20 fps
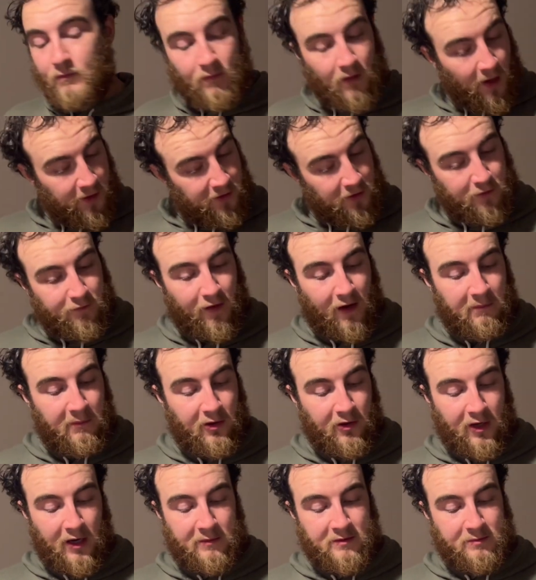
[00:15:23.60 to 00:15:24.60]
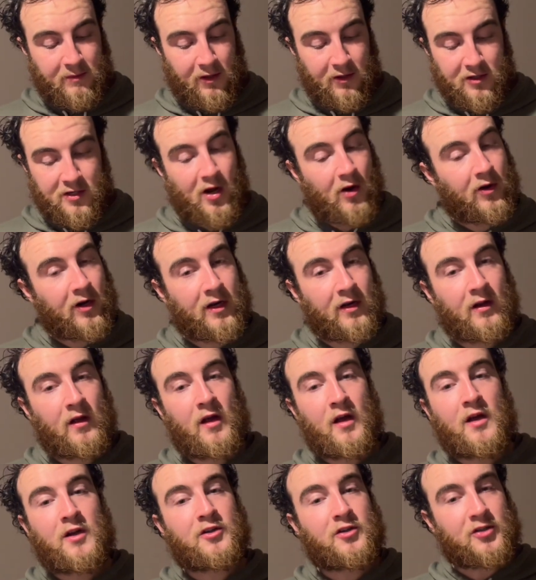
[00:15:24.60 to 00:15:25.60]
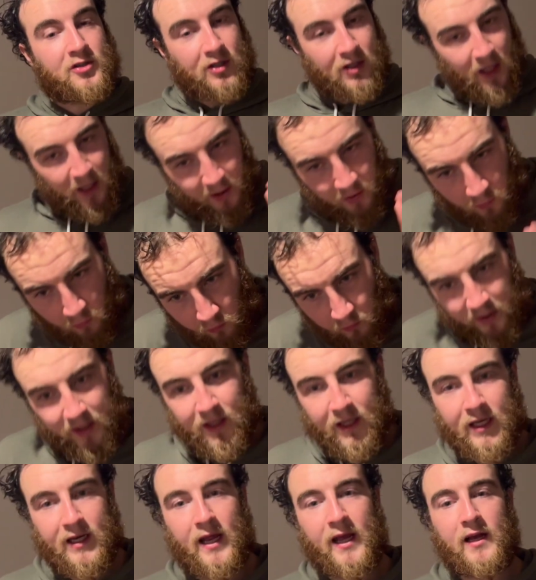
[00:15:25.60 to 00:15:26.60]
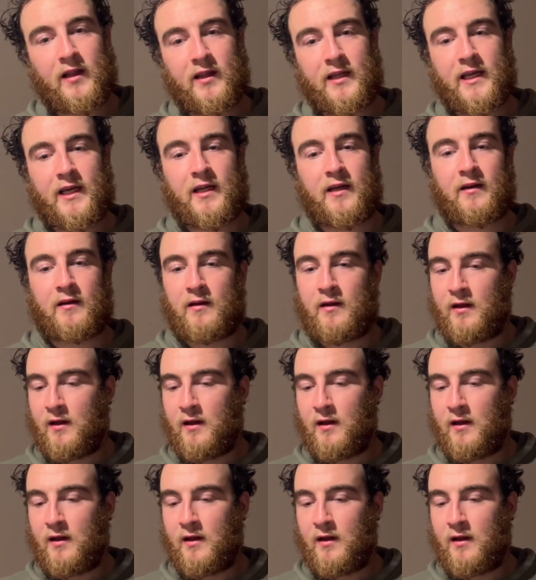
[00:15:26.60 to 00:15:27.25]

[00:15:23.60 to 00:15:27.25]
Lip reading: took 5 milligrams of melatonin just to like really nail it in.